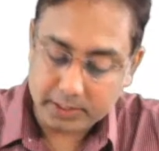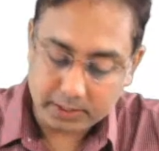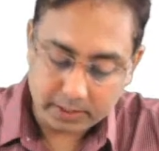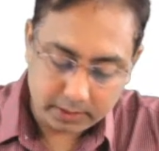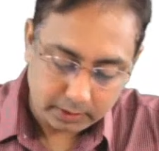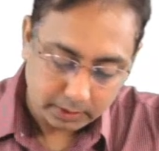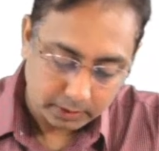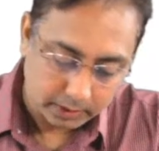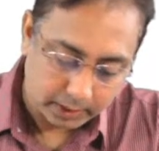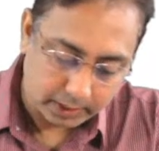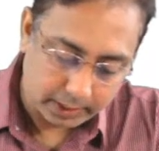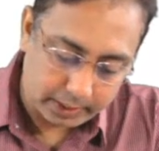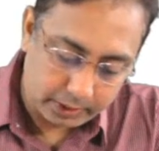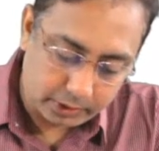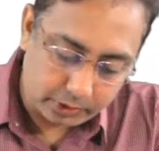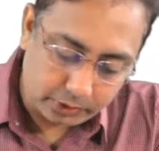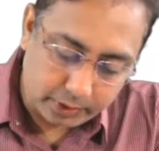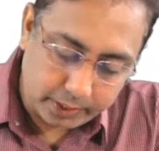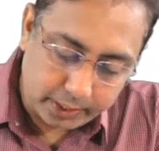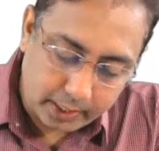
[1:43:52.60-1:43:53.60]
chest
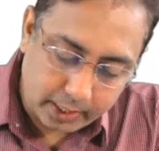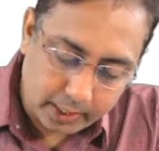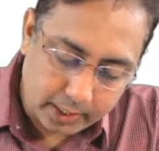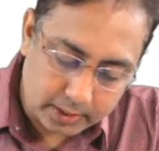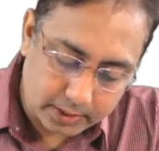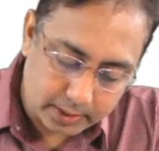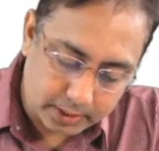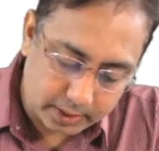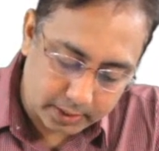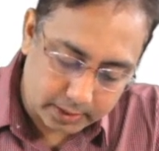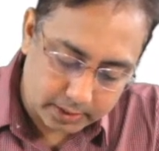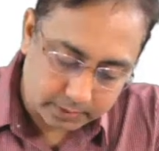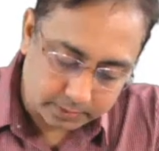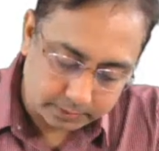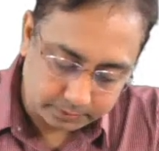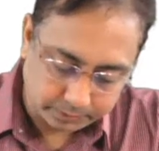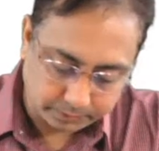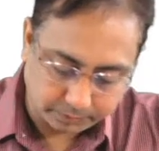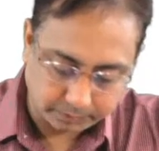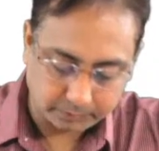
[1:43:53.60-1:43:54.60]
in drawing. Answer
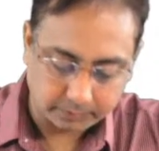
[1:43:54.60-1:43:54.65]
is